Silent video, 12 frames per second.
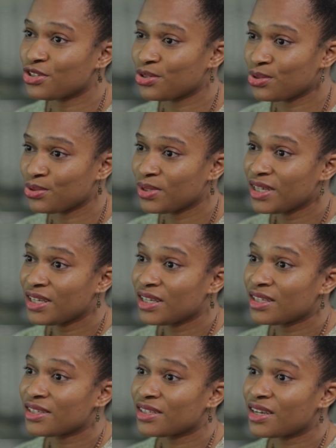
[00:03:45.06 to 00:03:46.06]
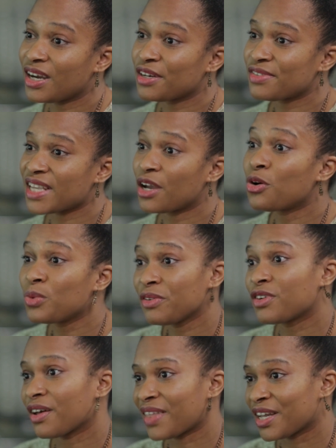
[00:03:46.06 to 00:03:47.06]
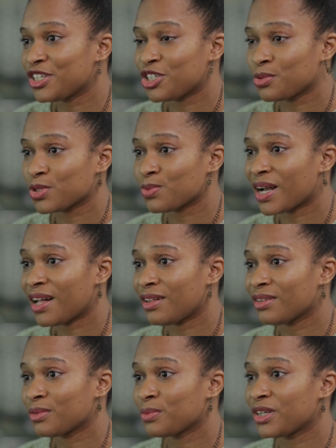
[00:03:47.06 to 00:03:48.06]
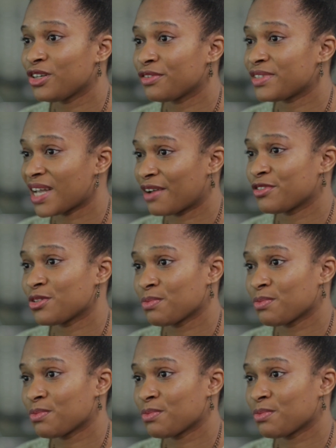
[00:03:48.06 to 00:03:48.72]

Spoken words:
to kind of say, oh, we've got that issue as well, we'd love to have